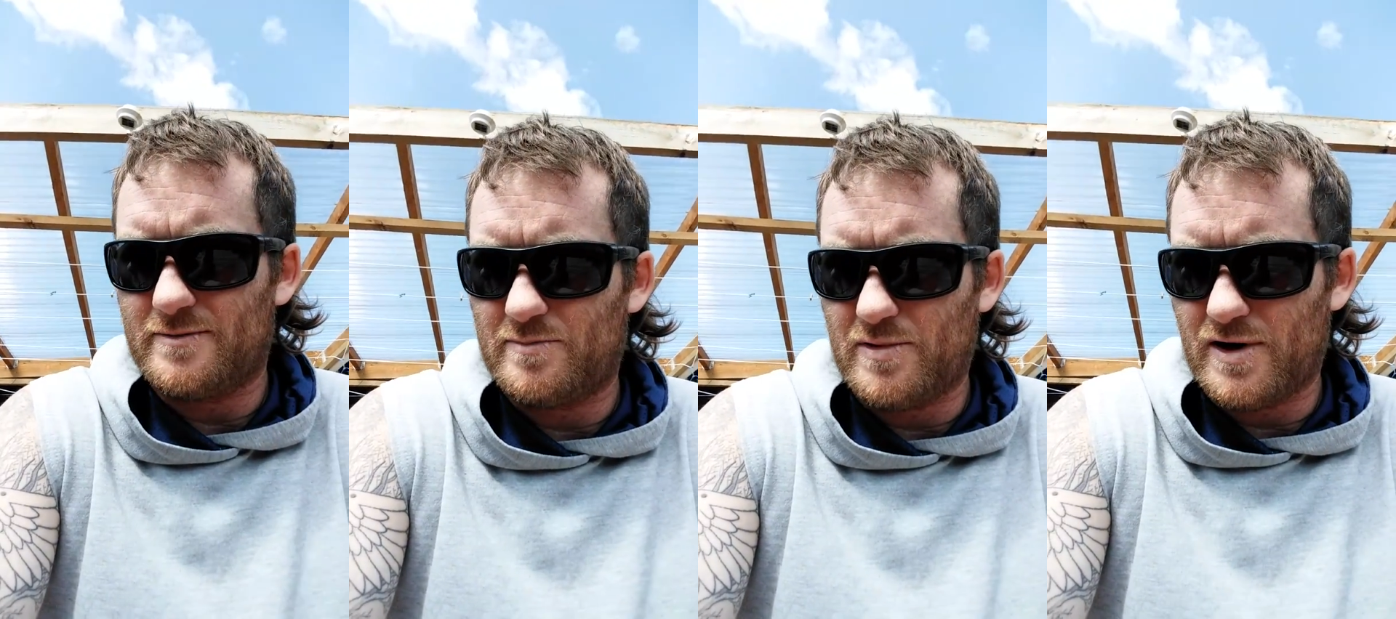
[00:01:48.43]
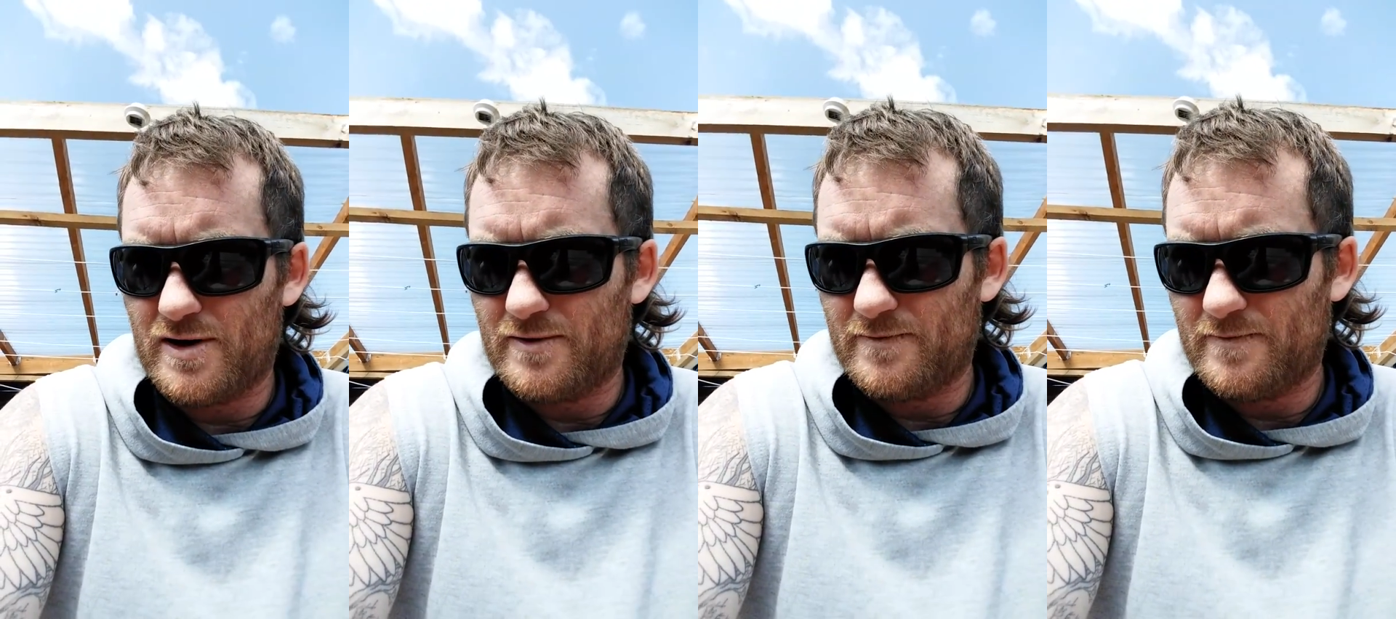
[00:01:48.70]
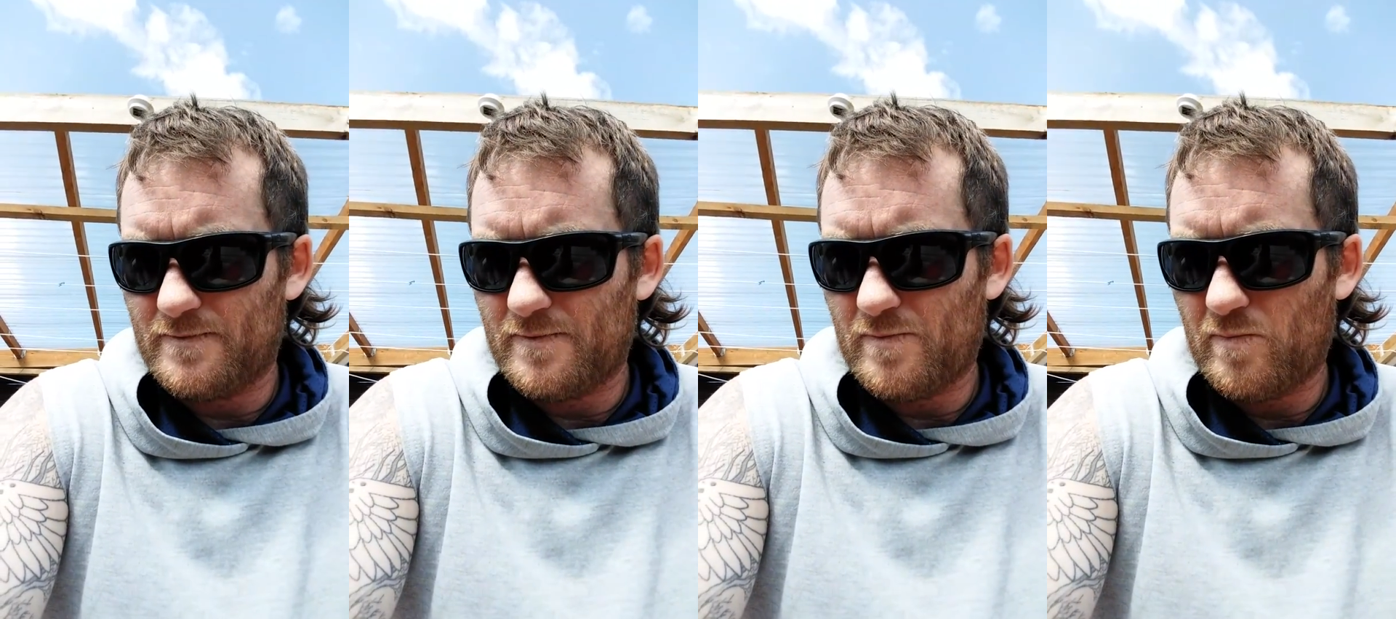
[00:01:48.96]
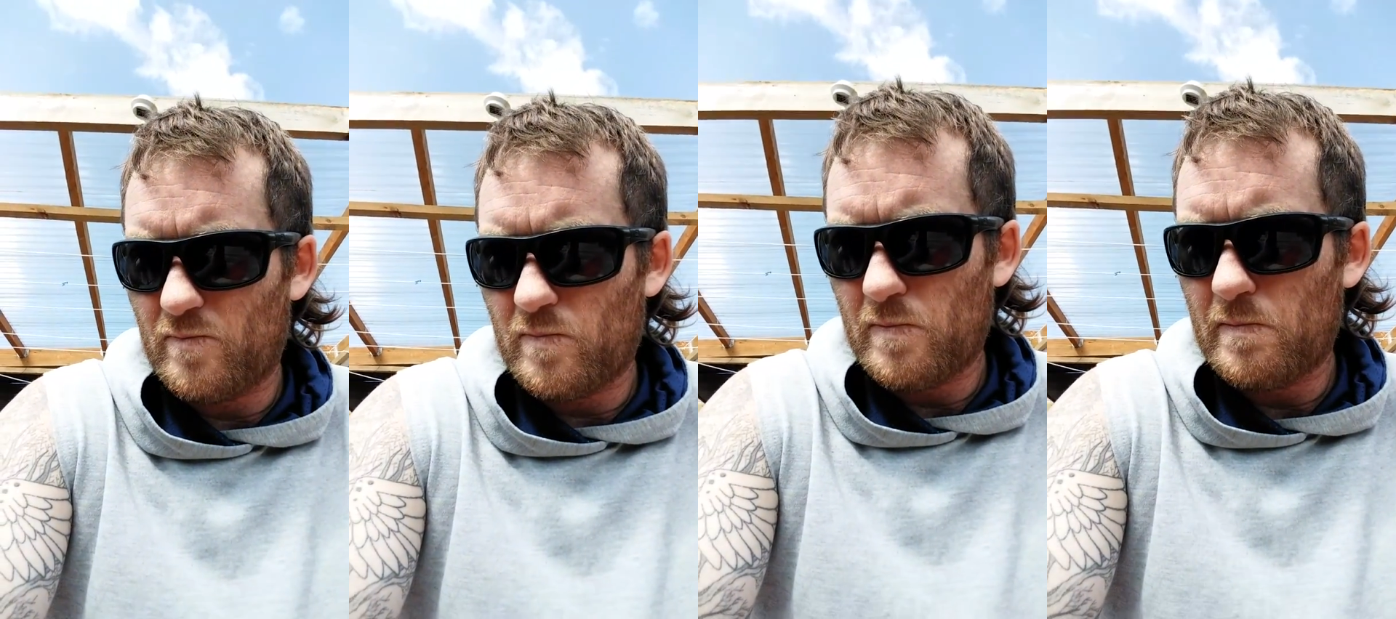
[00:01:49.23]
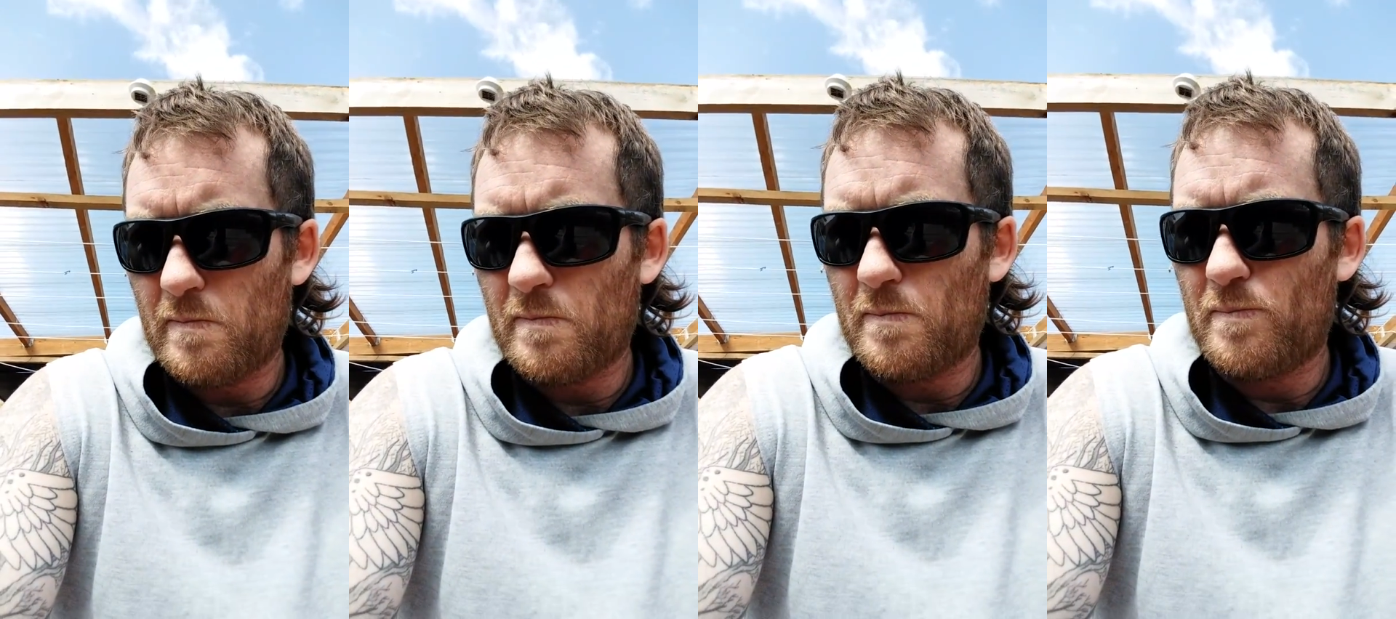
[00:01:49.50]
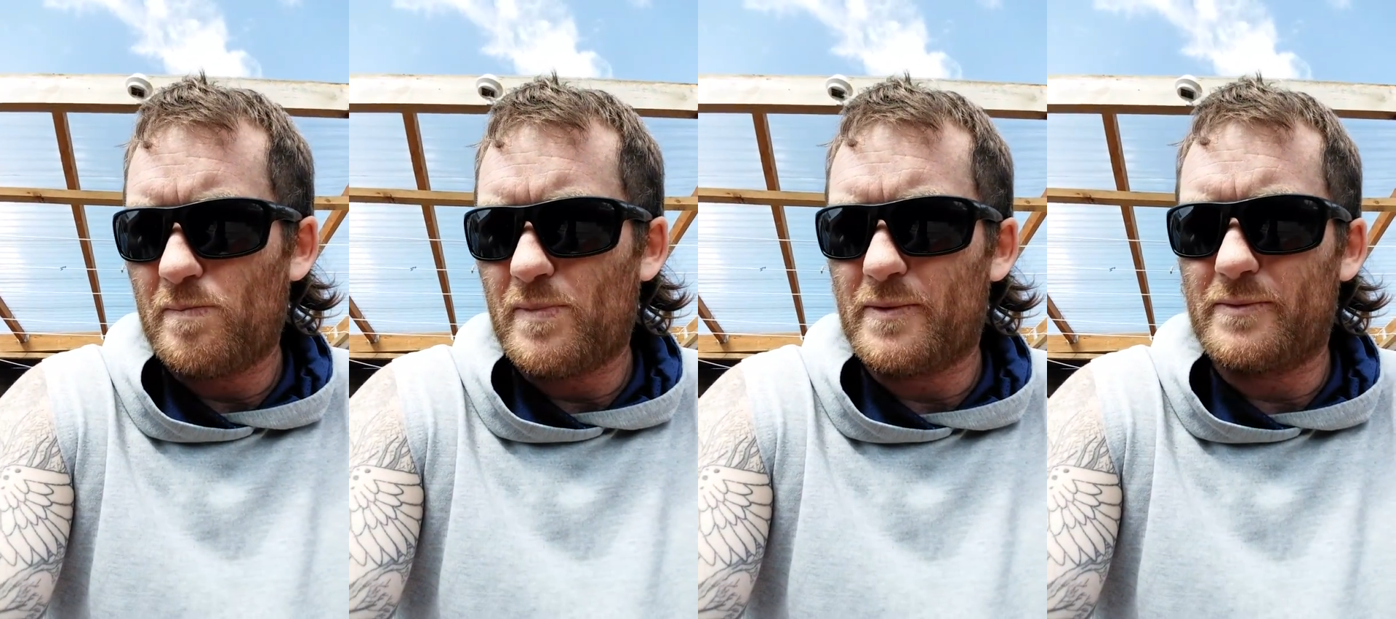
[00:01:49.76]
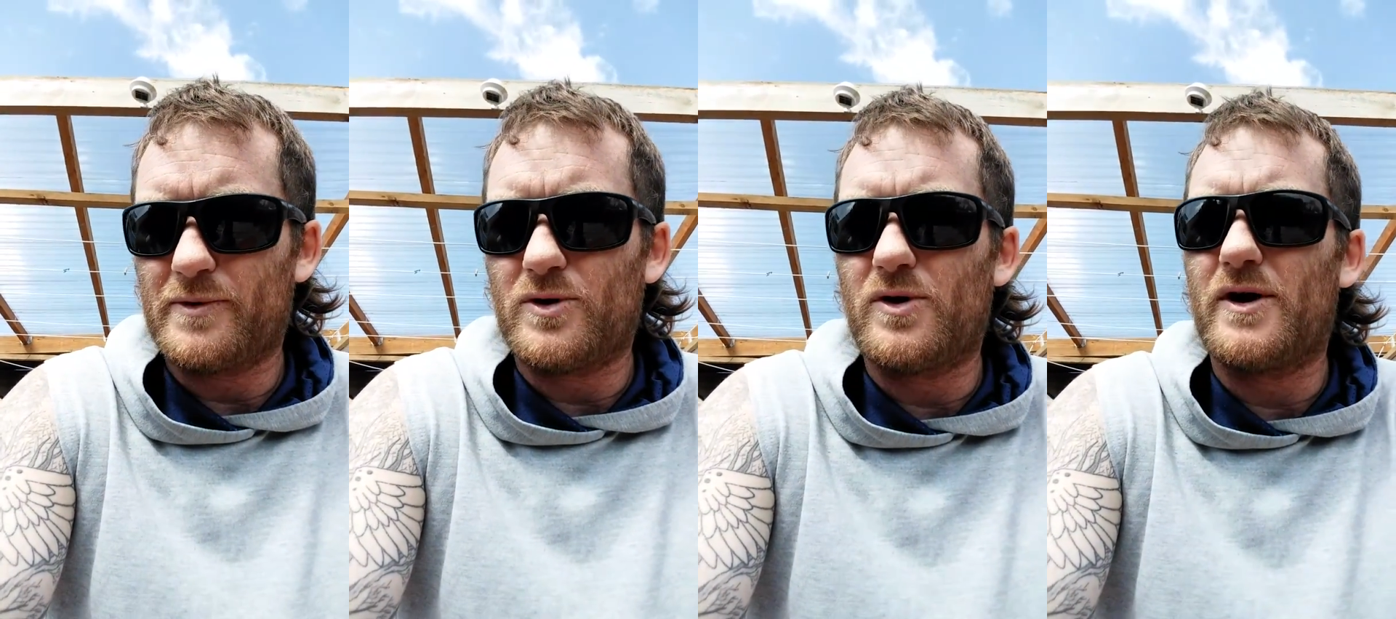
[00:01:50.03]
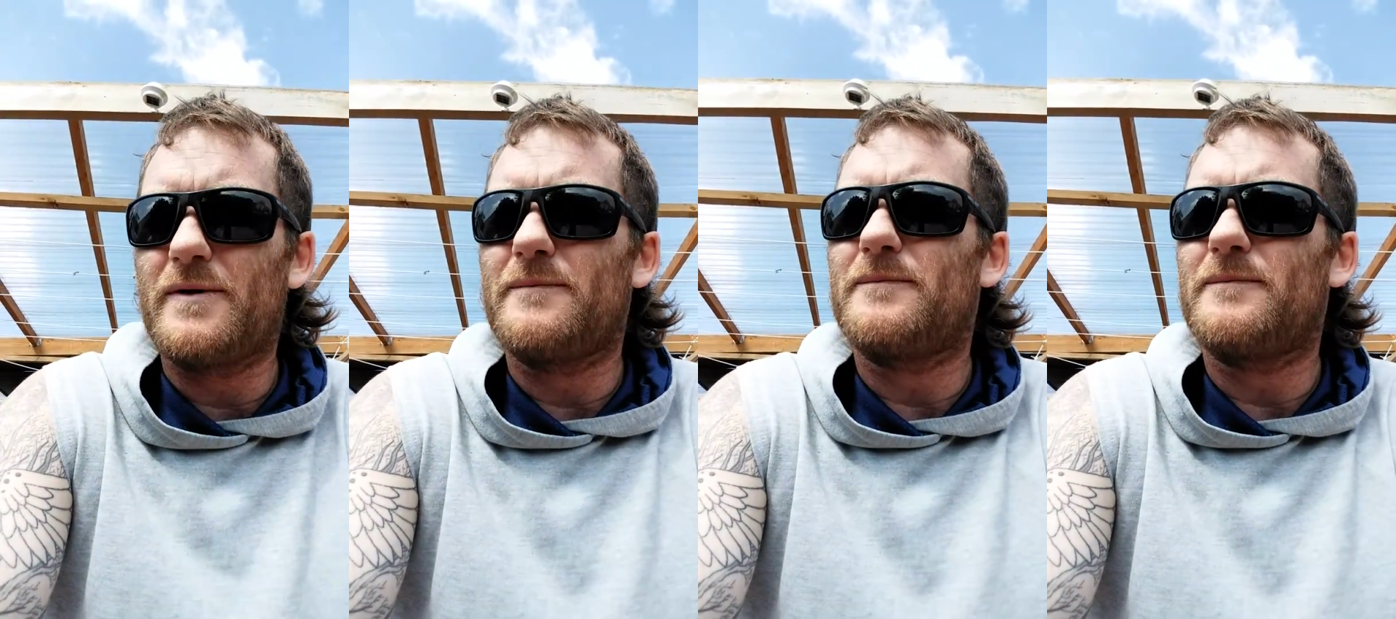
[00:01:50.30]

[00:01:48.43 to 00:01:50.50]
but we're like